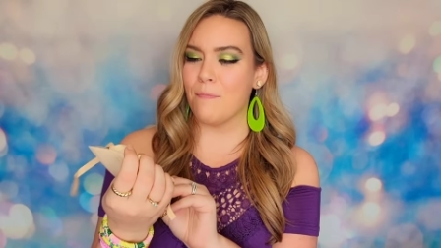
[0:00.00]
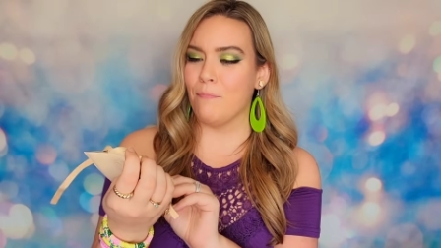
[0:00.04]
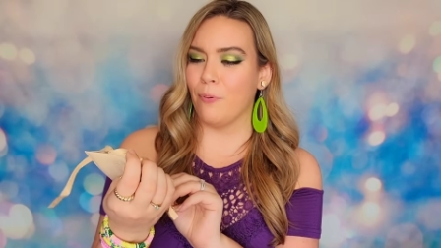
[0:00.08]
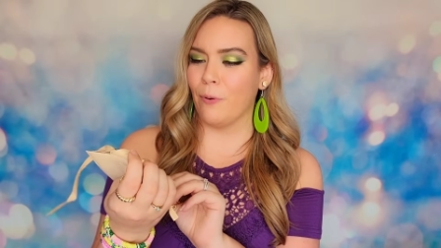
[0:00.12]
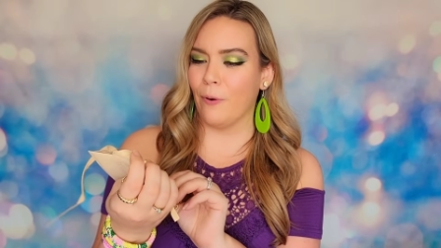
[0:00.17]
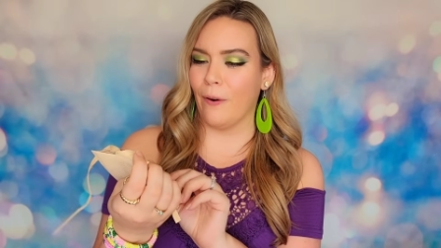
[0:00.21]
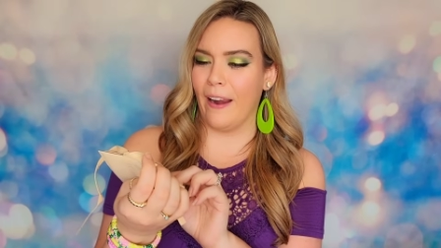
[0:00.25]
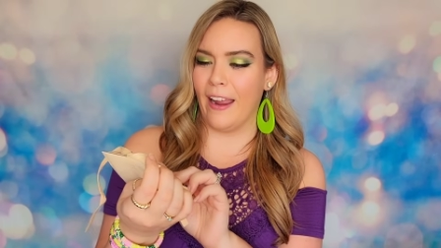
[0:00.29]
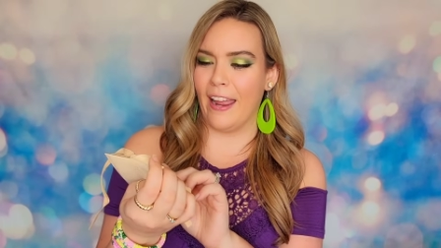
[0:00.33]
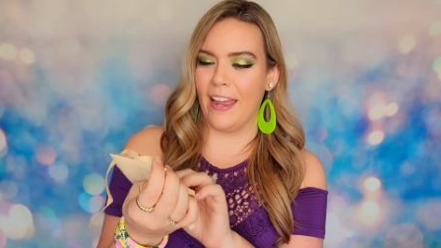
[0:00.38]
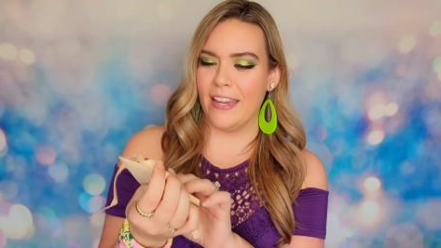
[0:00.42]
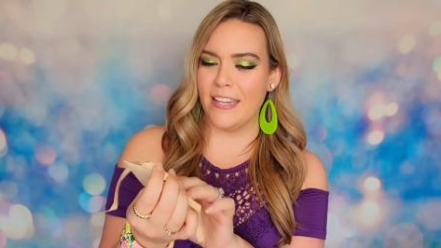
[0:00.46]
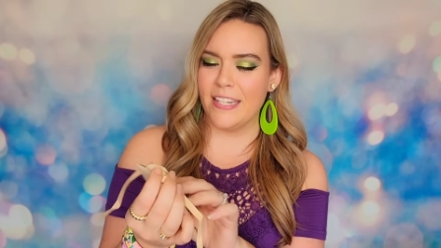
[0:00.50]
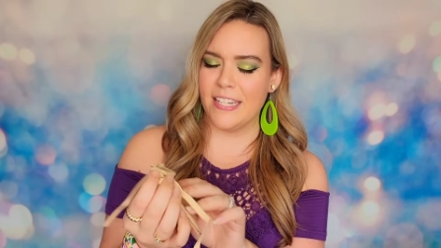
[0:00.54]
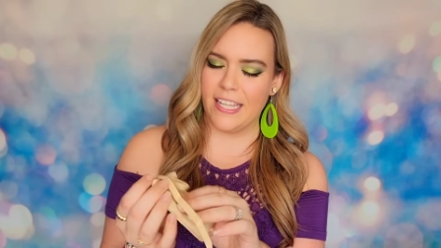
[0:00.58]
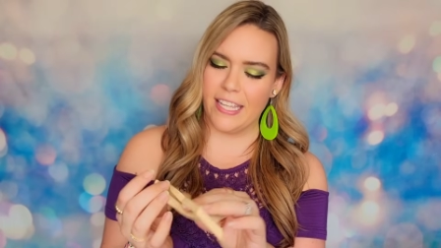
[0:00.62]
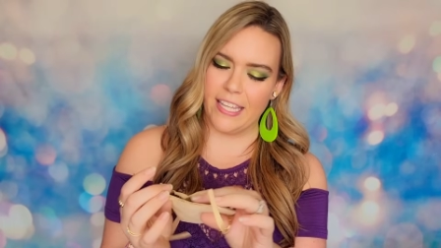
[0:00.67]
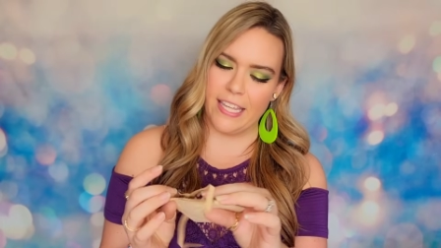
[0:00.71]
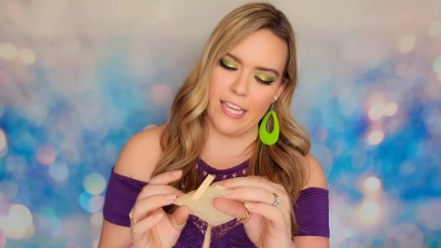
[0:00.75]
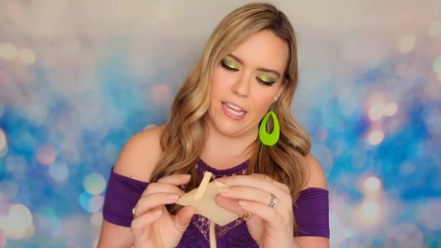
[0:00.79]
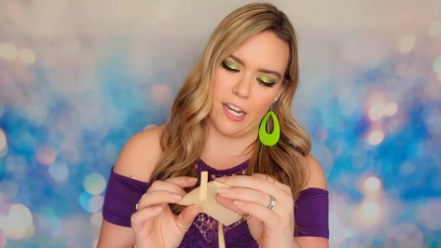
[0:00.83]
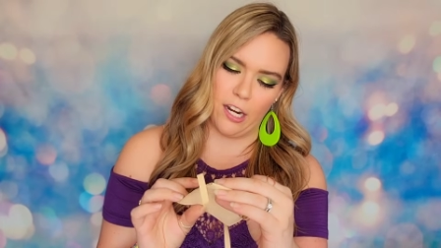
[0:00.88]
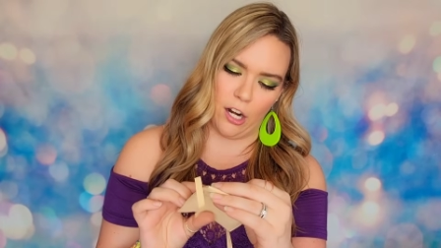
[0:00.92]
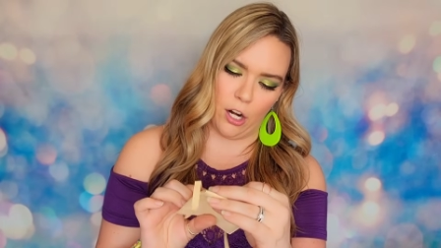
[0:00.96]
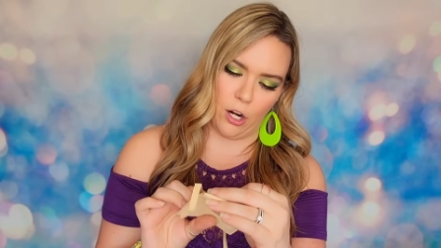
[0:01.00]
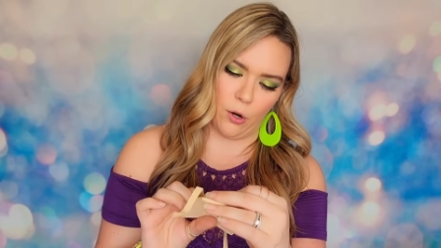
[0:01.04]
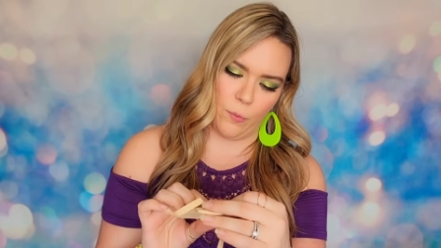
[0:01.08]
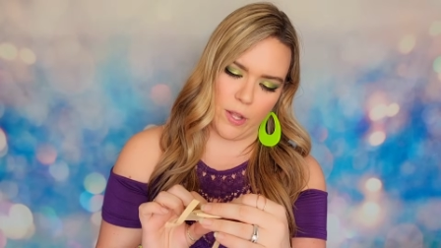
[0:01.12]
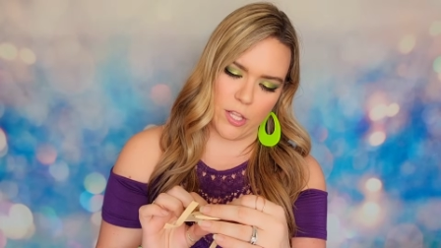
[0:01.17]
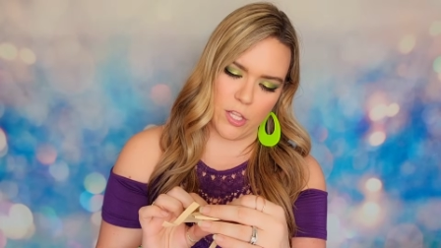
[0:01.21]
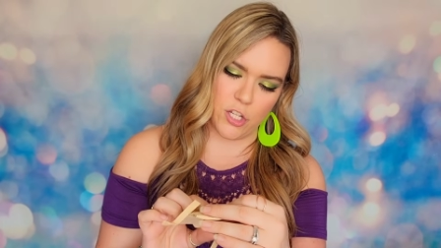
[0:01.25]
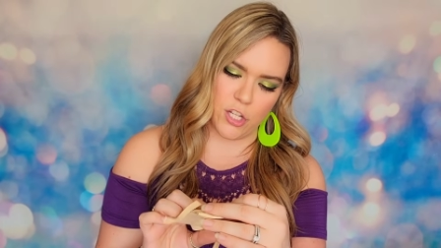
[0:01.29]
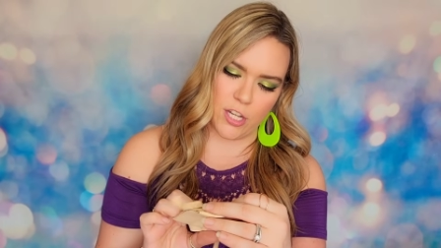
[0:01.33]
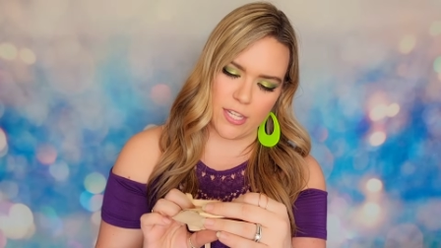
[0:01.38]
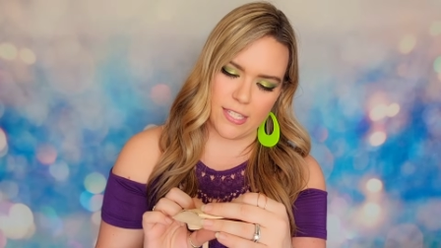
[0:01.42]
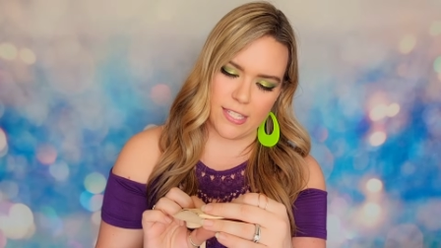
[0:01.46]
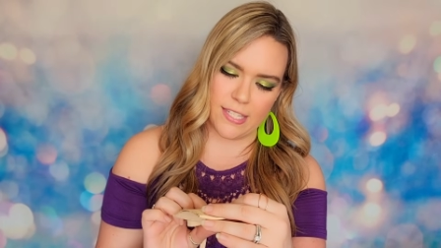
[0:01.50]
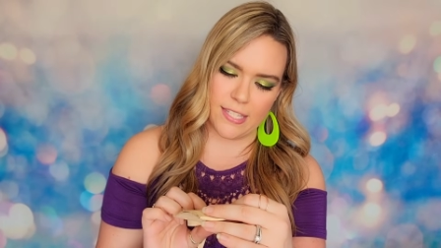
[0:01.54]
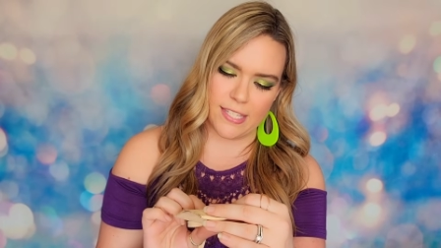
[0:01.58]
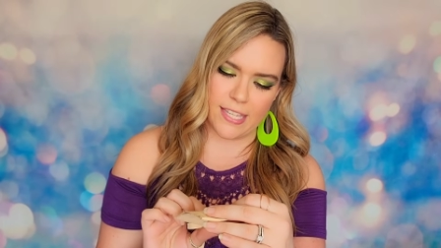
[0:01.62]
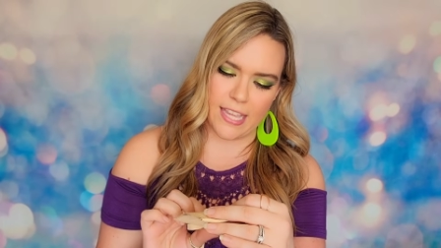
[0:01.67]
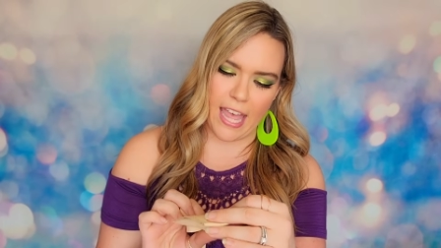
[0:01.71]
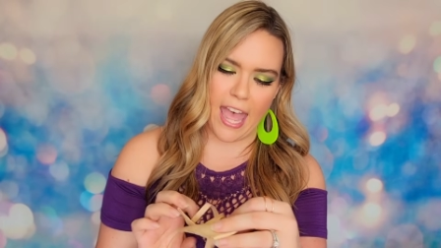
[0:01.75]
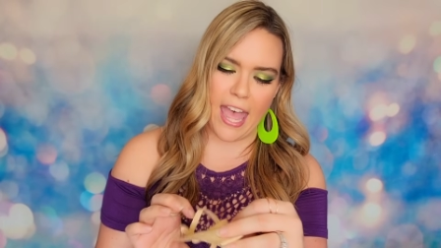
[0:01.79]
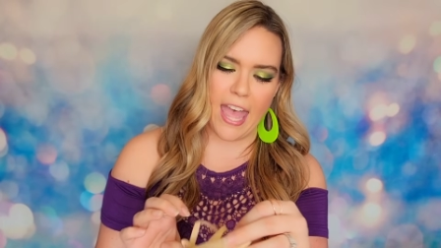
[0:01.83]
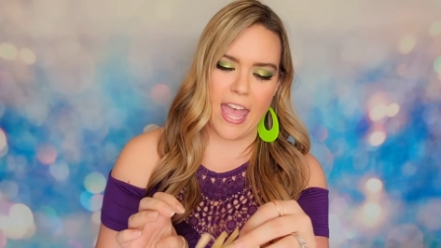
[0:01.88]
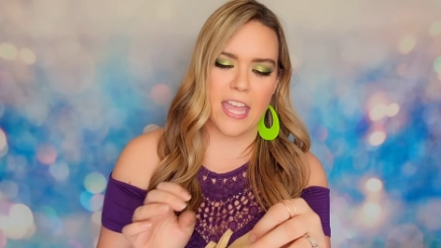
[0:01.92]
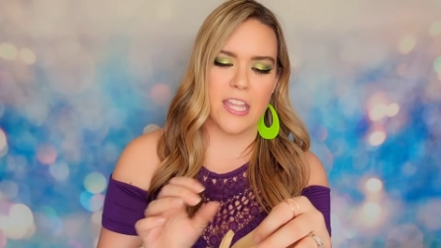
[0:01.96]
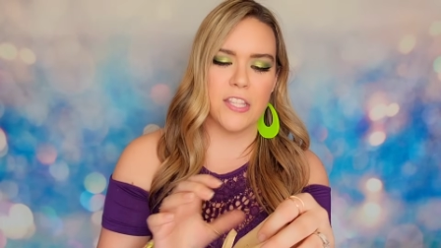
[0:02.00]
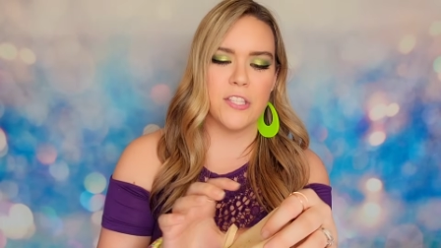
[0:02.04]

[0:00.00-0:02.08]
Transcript: brand here, which is Set in